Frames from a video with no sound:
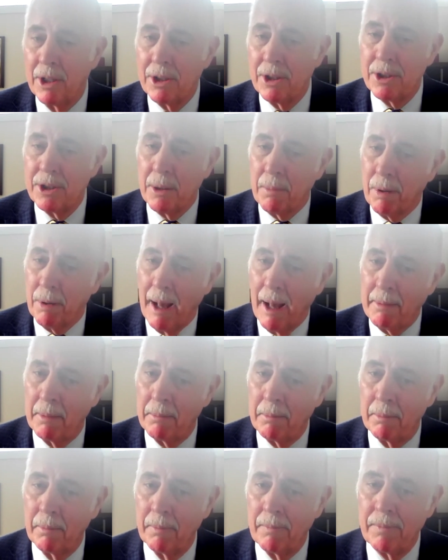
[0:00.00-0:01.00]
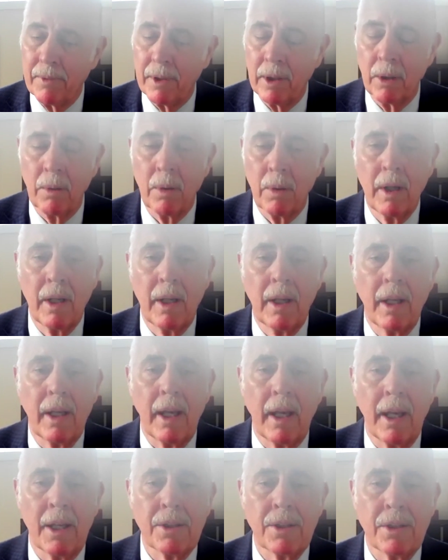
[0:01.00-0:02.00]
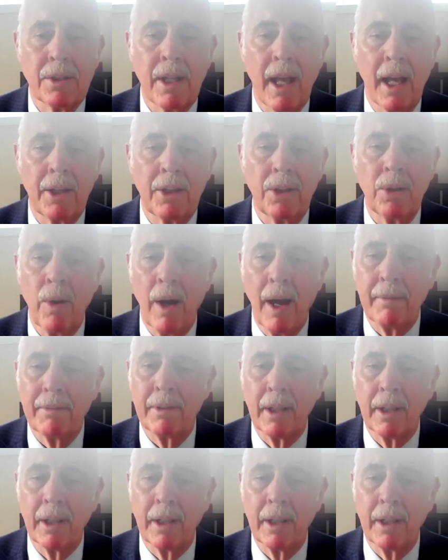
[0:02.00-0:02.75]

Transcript: But here's the problem, Lou, is that you